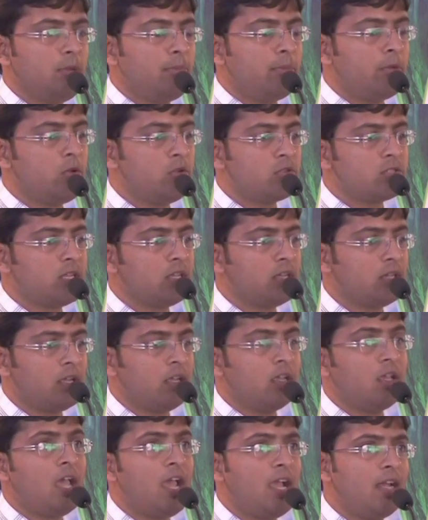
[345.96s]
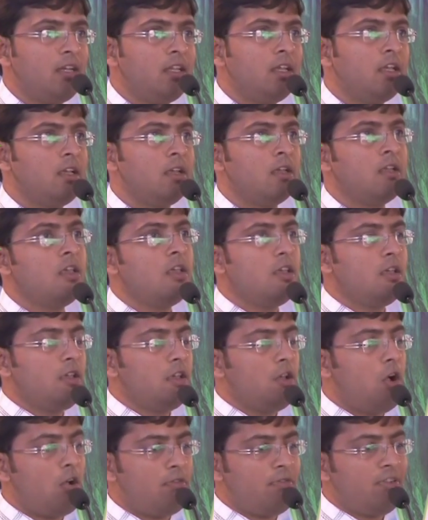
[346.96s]
Siddha Prayog Sangrah, and
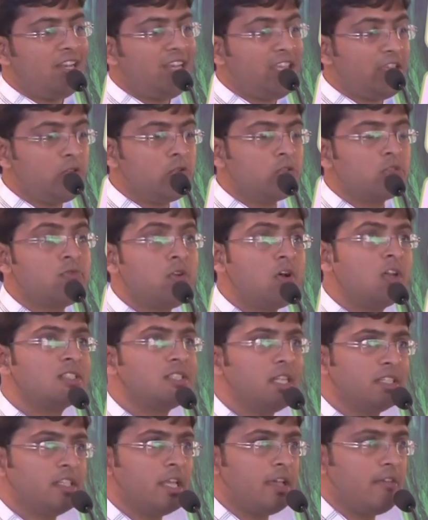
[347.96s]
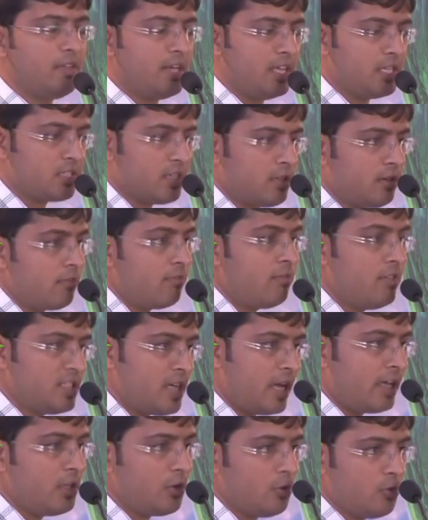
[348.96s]
often used for Sadhya Virachan,
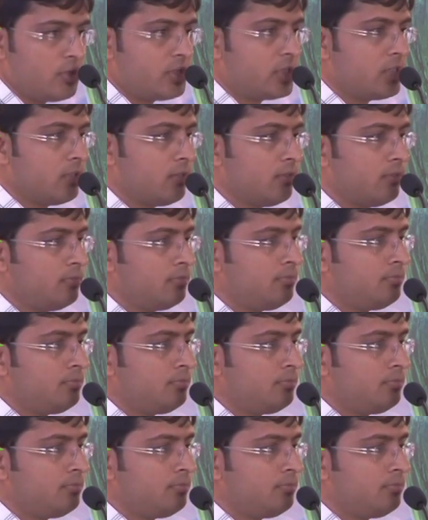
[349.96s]
which I used.